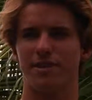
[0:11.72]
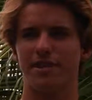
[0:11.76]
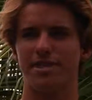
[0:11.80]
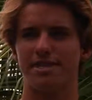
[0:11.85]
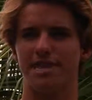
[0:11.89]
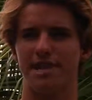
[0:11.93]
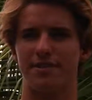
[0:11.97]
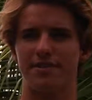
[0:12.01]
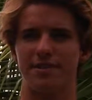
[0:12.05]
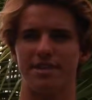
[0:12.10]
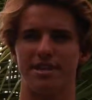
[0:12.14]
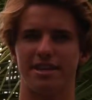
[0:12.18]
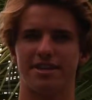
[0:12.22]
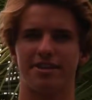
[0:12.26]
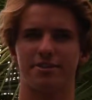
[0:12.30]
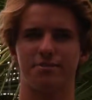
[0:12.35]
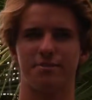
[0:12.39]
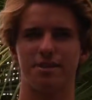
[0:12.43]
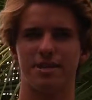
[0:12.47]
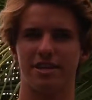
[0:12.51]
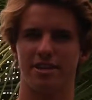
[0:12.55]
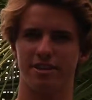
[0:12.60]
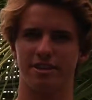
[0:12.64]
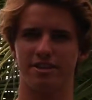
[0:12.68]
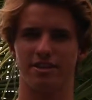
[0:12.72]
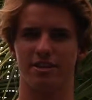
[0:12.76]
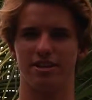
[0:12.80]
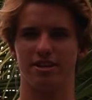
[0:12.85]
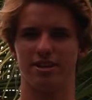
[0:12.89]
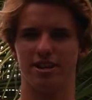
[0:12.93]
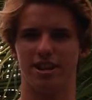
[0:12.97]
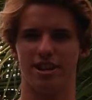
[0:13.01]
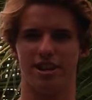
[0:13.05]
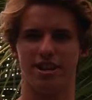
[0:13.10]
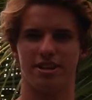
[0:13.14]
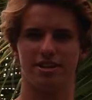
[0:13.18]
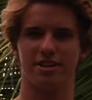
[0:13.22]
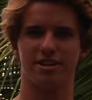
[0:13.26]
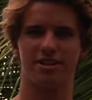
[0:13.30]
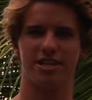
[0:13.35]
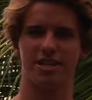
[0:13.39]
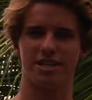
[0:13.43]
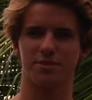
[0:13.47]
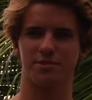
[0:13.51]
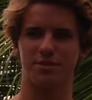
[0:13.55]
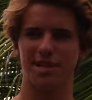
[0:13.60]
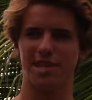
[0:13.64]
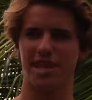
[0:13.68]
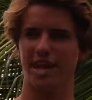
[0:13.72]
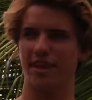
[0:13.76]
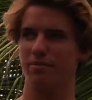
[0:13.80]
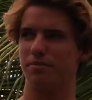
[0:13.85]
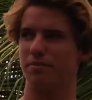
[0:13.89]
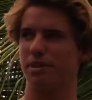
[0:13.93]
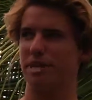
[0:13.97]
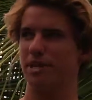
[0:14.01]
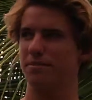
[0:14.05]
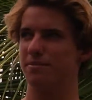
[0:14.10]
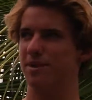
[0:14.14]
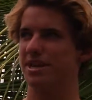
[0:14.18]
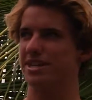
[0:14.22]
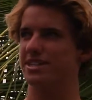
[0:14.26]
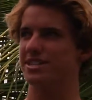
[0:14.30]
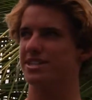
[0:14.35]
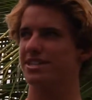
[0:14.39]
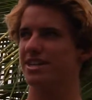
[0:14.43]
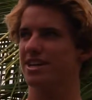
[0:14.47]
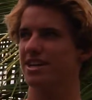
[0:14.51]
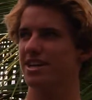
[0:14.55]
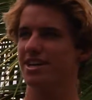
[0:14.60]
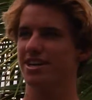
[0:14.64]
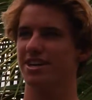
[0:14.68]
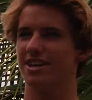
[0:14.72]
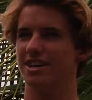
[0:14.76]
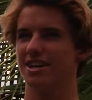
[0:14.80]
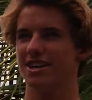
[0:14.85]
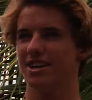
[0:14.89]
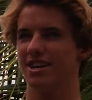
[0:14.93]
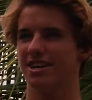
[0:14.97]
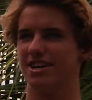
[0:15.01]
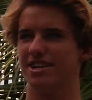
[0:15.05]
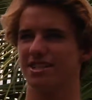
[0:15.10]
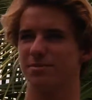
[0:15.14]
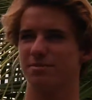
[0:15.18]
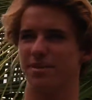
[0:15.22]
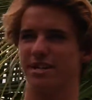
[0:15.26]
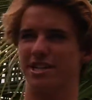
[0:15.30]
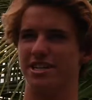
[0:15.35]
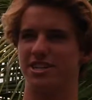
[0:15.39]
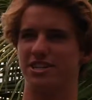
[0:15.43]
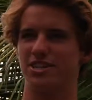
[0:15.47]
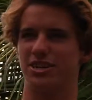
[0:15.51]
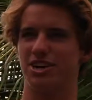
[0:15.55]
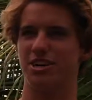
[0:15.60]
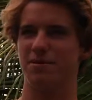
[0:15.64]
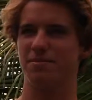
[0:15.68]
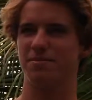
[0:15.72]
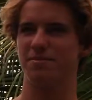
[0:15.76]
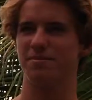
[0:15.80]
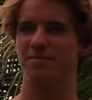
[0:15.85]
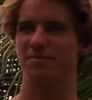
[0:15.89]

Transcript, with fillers: means everything to me. Uh, it's my life pretty much. It's my job.